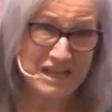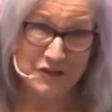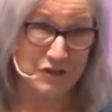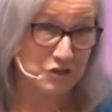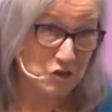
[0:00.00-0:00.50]

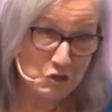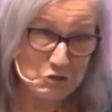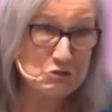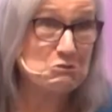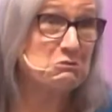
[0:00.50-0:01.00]
the
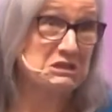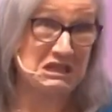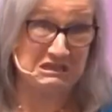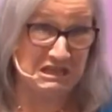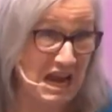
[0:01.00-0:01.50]
church was
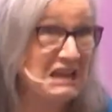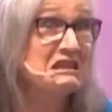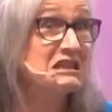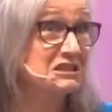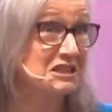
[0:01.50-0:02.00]

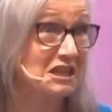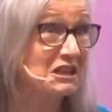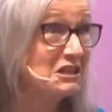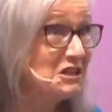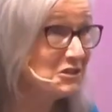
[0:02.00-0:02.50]
antagonistic
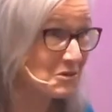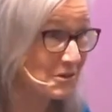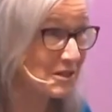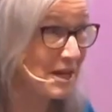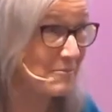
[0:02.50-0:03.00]

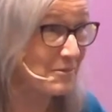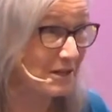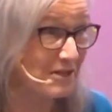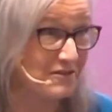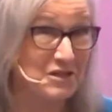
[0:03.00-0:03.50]
toward that point
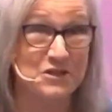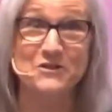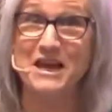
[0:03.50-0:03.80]
of view,